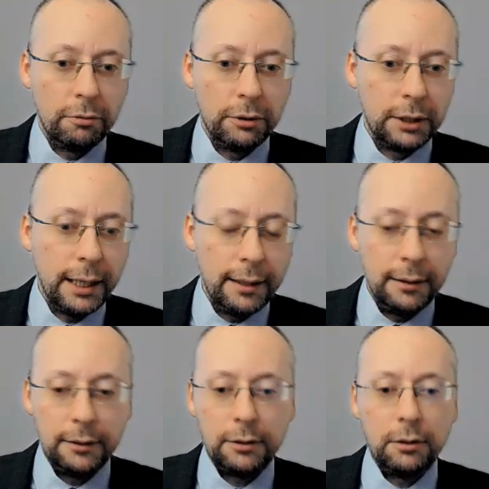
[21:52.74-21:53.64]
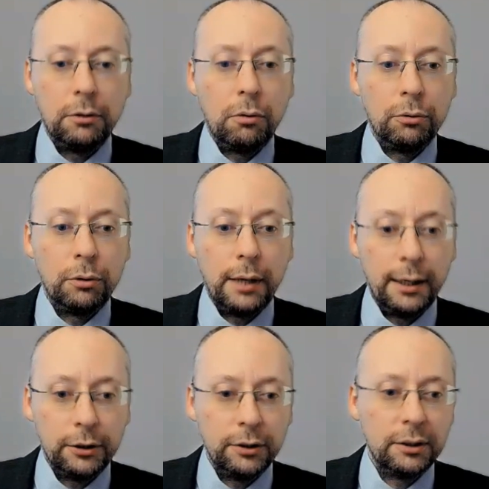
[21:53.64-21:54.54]
sayings and all your
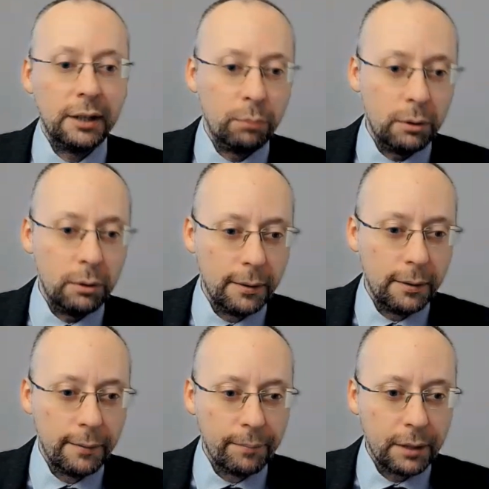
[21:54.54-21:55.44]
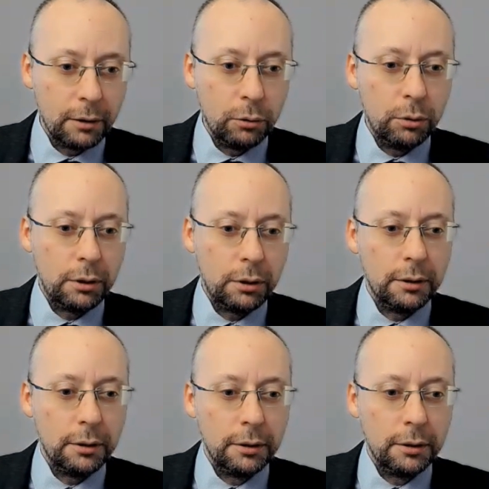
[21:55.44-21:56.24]
actions, they will look